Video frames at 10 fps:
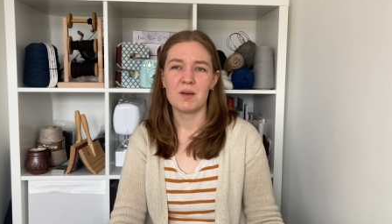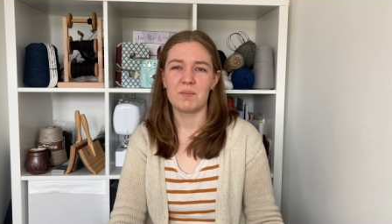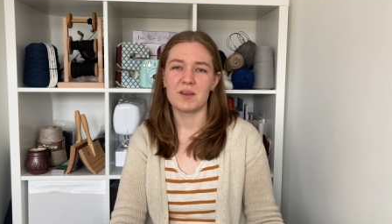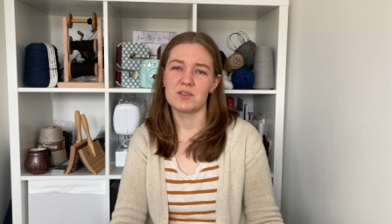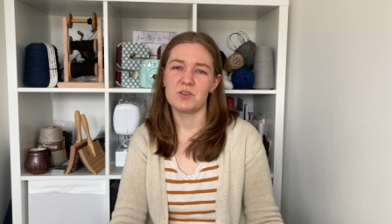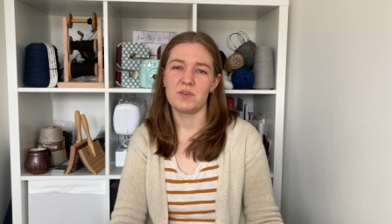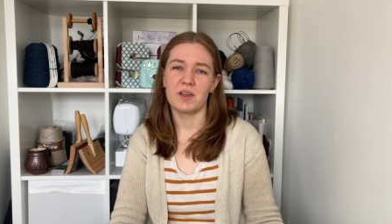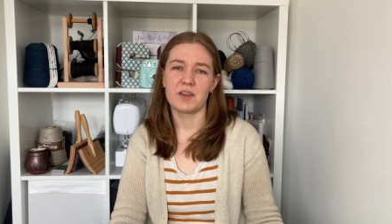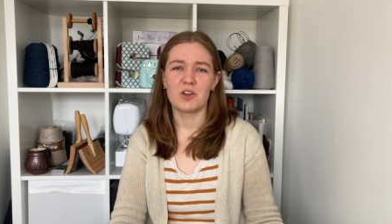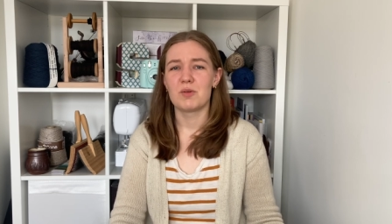because you feel
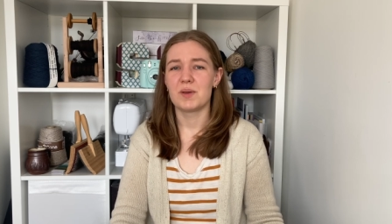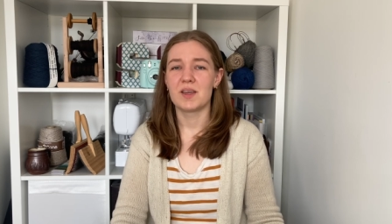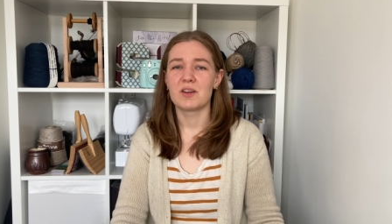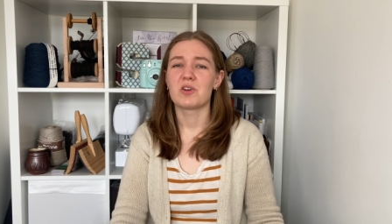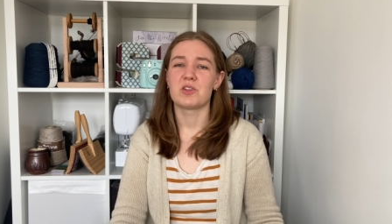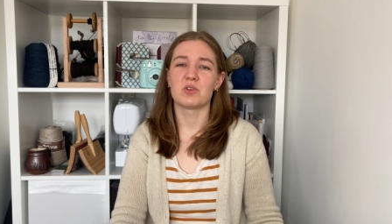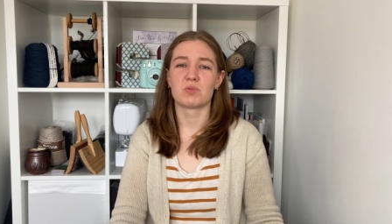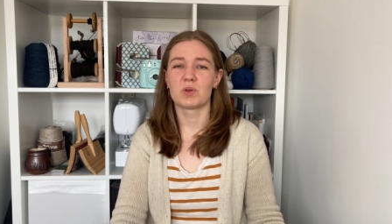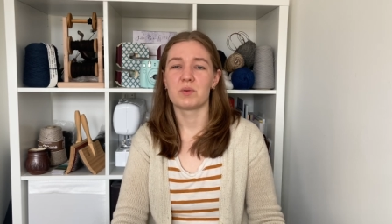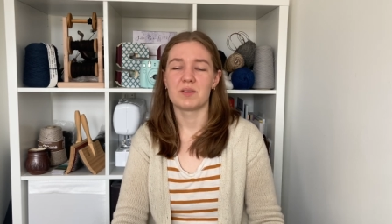like you're a beginner and you'll
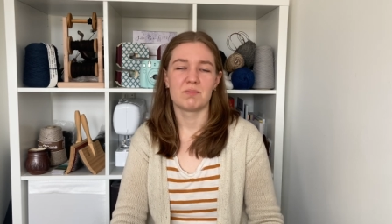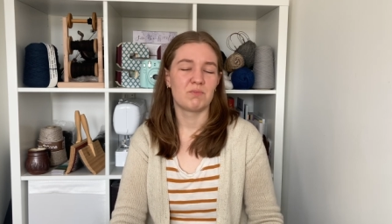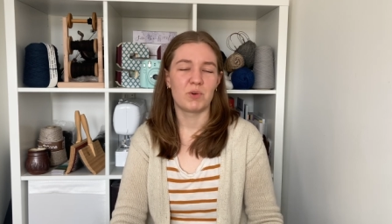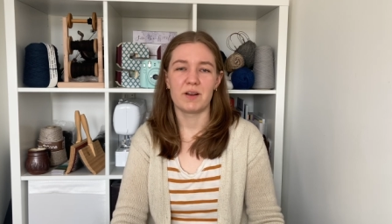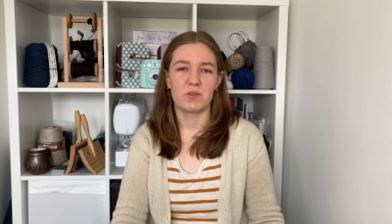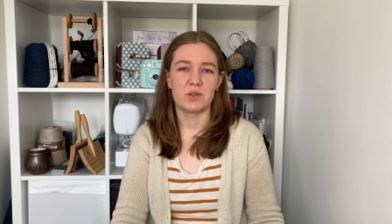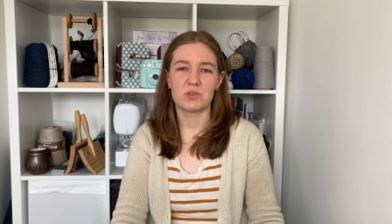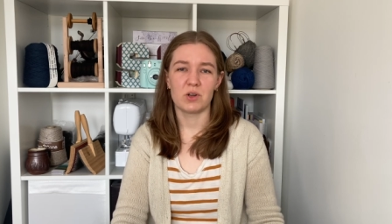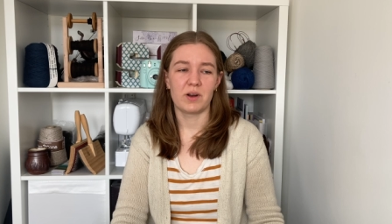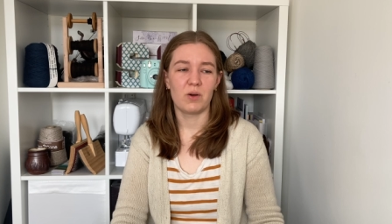ruin whatever you
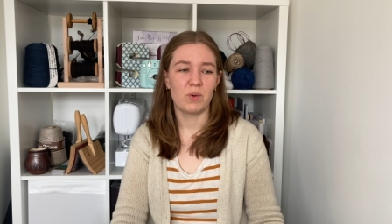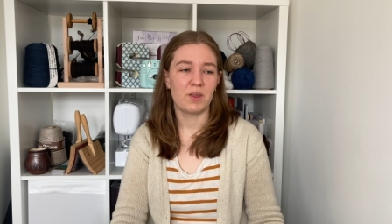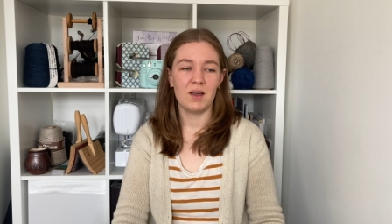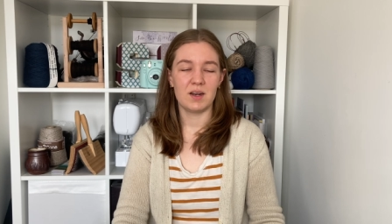start out with.